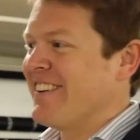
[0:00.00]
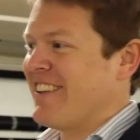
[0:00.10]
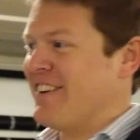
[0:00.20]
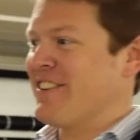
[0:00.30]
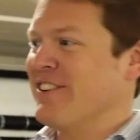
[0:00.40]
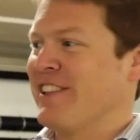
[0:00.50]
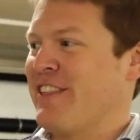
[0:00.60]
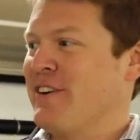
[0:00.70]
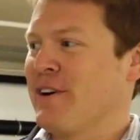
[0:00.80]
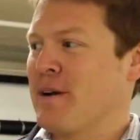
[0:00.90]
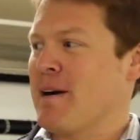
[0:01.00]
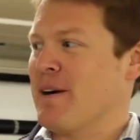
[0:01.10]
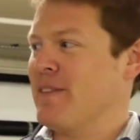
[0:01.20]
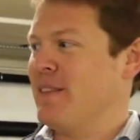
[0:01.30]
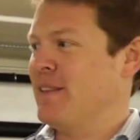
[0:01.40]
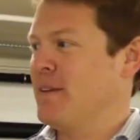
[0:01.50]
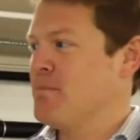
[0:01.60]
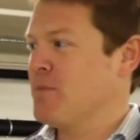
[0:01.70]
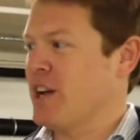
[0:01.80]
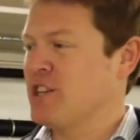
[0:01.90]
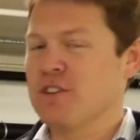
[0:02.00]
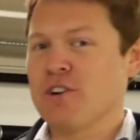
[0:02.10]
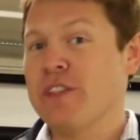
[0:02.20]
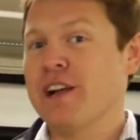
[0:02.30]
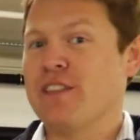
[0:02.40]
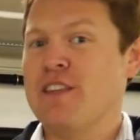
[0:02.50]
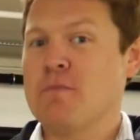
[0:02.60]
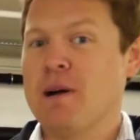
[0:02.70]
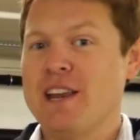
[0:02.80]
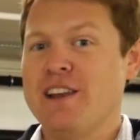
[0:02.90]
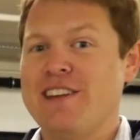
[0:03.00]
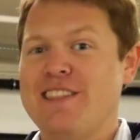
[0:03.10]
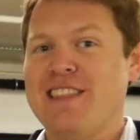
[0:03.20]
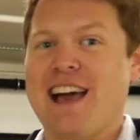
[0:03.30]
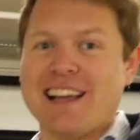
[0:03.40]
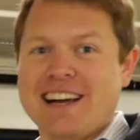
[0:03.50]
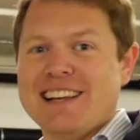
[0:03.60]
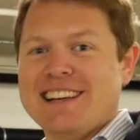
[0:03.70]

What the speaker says: Because there was all this talk about, I should have got the LT Spider in that colour.